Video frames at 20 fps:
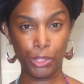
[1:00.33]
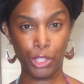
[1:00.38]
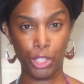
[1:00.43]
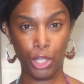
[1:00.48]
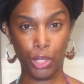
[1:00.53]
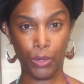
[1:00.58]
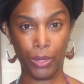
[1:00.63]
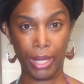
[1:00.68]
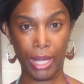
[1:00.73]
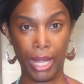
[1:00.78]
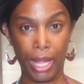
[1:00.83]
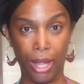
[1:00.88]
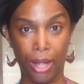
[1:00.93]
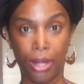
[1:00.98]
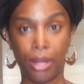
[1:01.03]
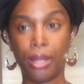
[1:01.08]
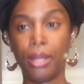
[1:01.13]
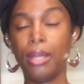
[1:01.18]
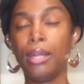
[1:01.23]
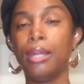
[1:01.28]
to your
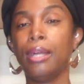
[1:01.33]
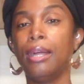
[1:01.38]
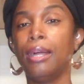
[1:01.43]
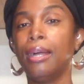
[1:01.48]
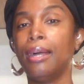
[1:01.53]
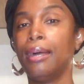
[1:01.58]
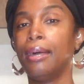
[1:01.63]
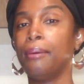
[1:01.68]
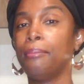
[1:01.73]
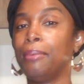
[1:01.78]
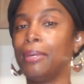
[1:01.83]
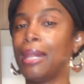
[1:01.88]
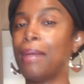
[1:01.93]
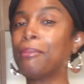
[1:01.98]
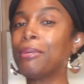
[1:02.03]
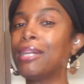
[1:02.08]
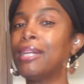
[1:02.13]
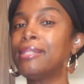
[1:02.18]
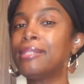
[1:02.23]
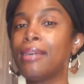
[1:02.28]
hair. But
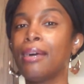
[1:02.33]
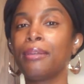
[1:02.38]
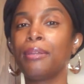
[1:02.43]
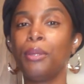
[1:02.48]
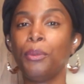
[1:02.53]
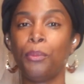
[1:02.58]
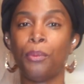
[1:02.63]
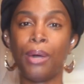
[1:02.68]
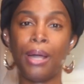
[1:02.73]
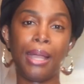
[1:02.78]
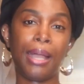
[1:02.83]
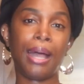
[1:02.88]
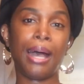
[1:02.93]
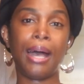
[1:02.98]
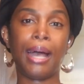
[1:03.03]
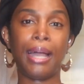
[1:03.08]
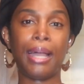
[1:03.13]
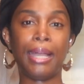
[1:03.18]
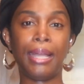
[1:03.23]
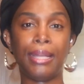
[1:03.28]
I'm going to tell you why
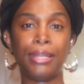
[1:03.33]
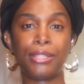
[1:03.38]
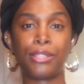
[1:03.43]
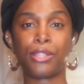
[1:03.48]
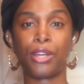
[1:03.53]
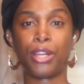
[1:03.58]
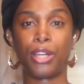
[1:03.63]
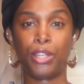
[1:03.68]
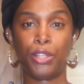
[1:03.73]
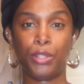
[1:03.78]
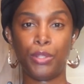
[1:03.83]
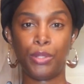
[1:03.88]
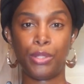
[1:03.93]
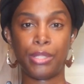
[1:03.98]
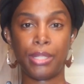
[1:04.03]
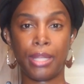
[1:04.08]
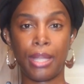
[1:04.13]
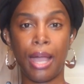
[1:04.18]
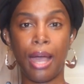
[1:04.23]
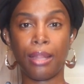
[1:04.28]
I started
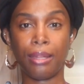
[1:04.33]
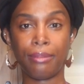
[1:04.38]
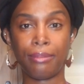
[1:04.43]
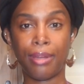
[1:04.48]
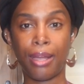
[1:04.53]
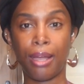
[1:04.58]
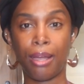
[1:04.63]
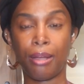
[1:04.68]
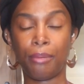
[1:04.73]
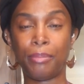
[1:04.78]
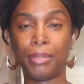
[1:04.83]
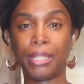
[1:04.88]
using aloe vera,